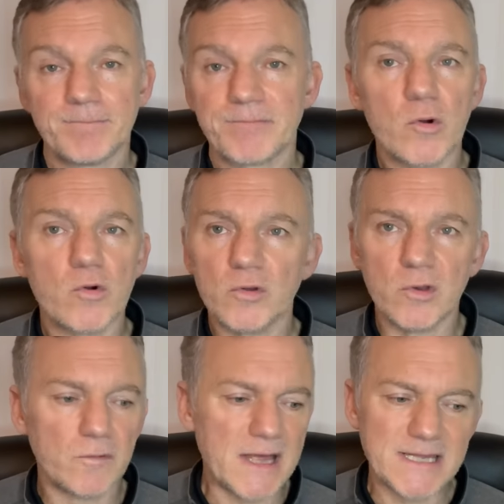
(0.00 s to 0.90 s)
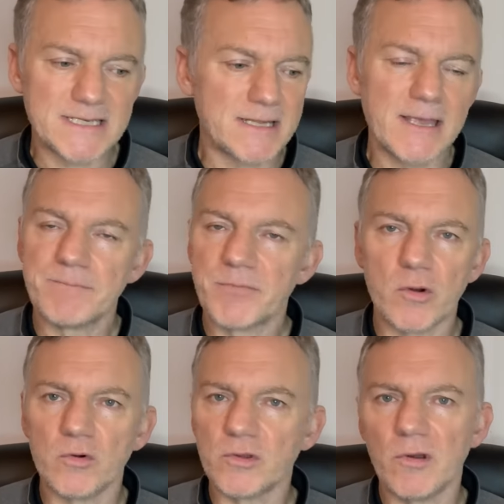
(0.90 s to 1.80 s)
Not good enough that today.
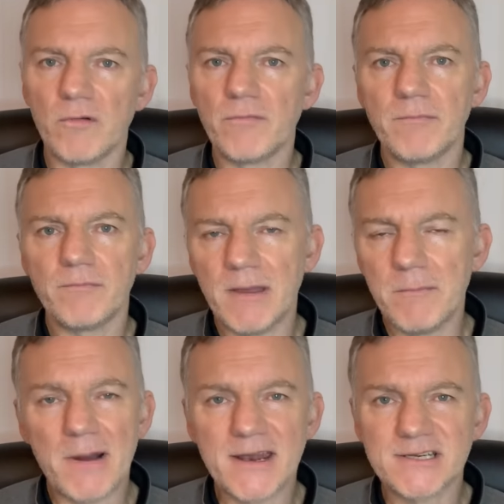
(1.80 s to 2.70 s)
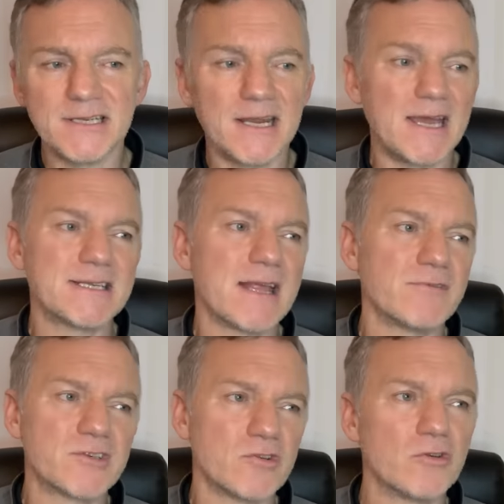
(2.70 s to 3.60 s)
Not good enough. Embarrassing. United
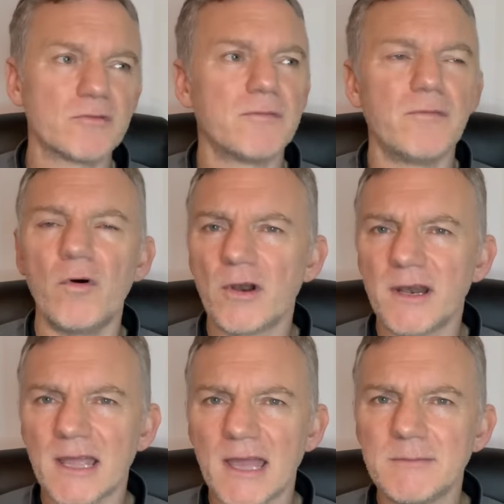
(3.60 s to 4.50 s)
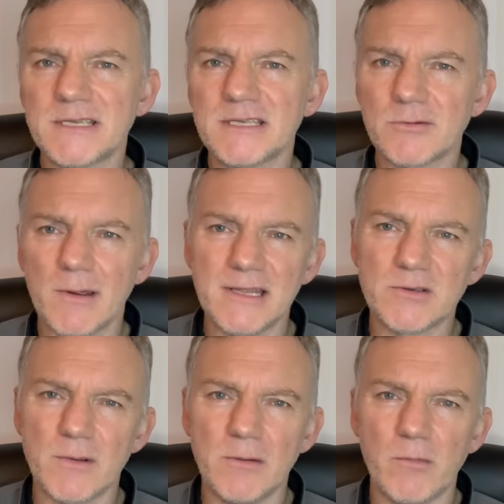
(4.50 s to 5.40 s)
hadn't scored 4 in a game since
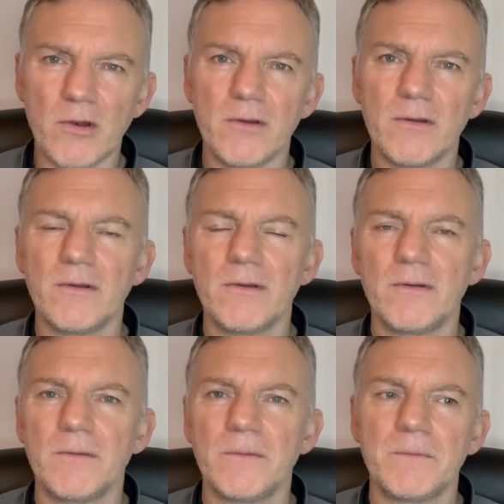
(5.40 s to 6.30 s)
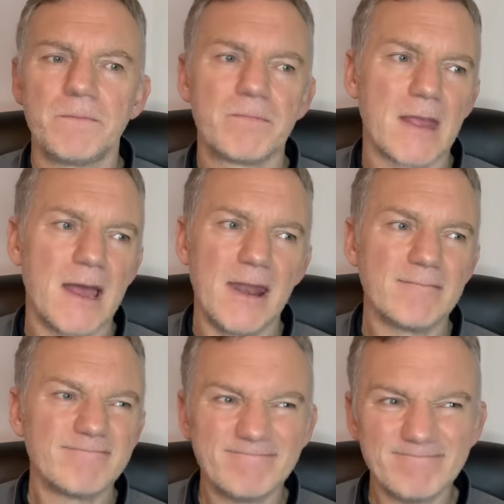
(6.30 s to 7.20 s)
2021.
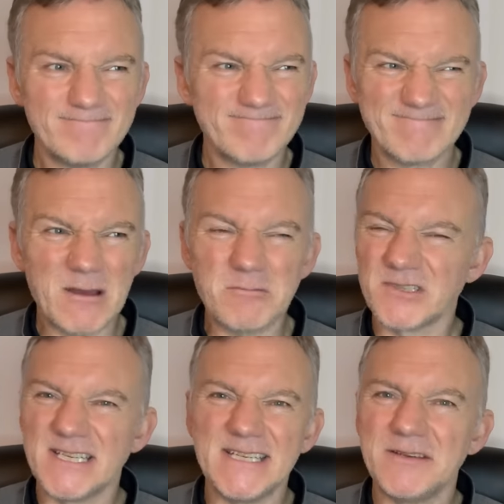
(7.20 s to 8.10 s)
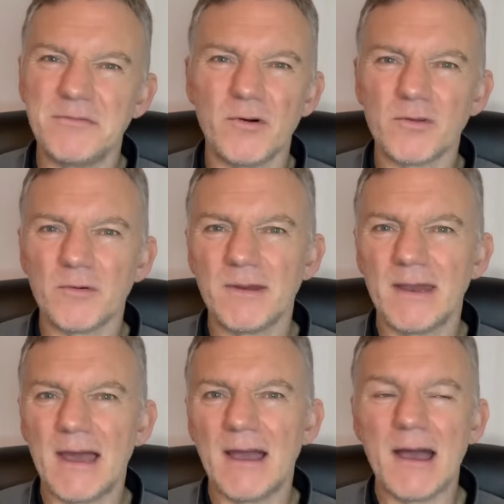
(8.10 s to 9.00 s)
And that was easy for them, and
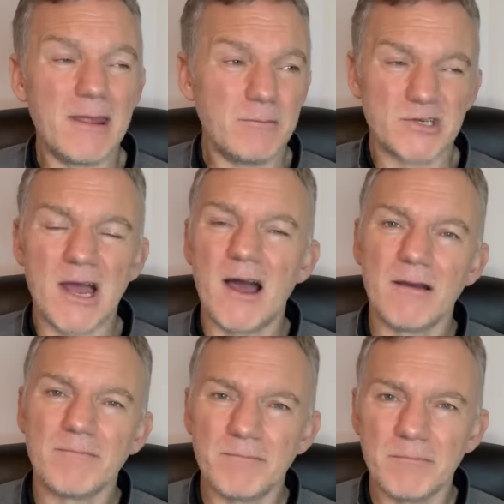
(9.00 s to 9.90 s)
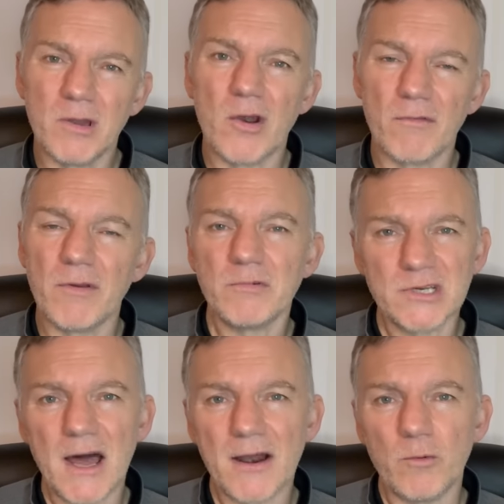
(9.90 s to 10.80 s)
that, and it was a lot of it was
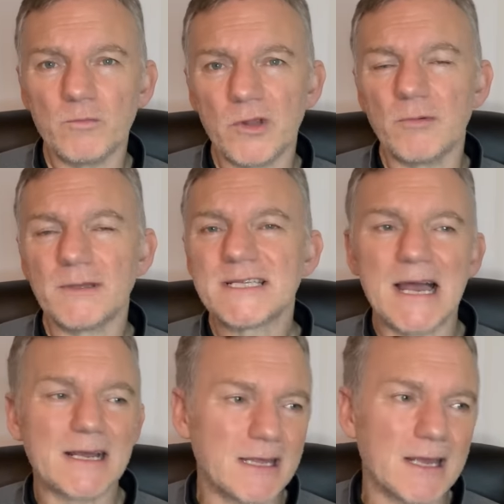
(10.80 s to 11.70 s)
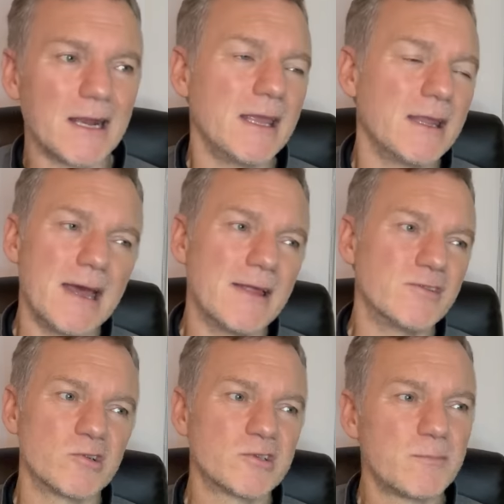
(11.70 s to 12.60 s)
our own doing tactically, and
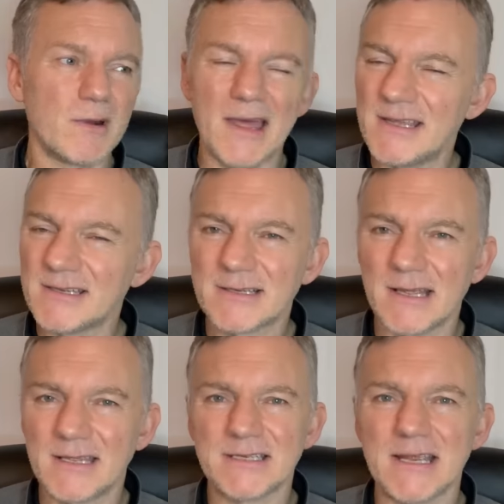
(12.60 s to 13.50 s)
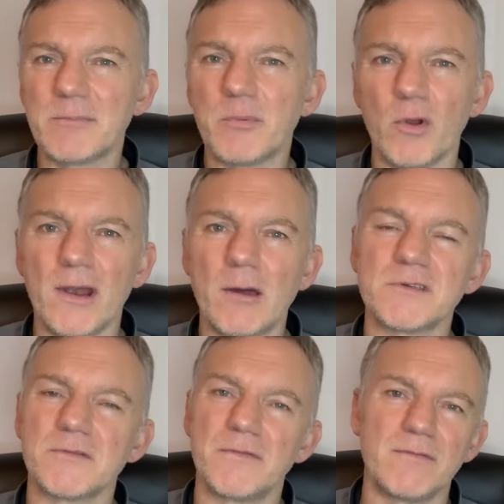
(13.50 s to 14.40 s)
just players, like I said, pulling out
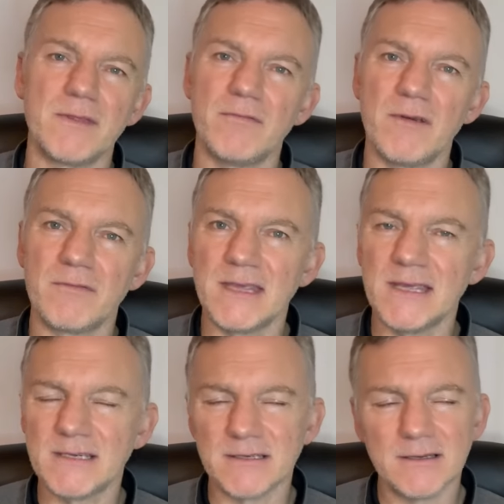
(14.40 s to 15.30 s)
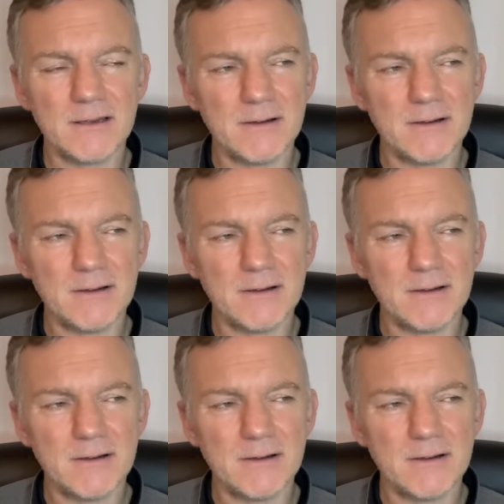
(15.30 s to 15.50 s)
to 50-50s and